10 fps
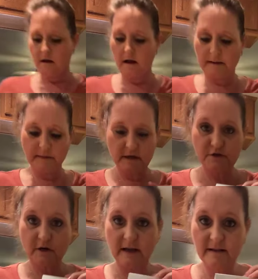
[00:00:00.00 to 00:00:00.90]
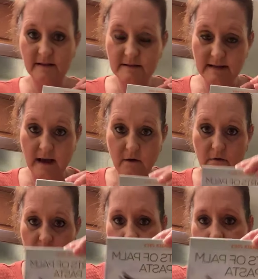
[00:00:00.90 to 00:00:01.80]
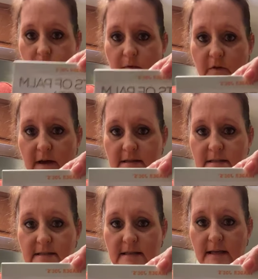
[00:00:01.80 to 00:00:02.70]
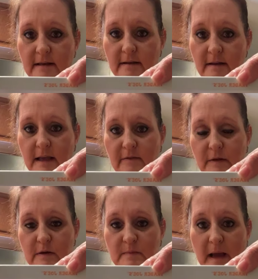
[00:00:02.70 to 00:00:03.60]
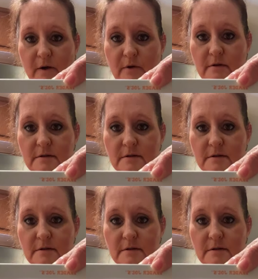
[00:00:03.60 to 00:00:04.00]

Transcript: I'm going to try this out. You guys can see it, even though it's backwards.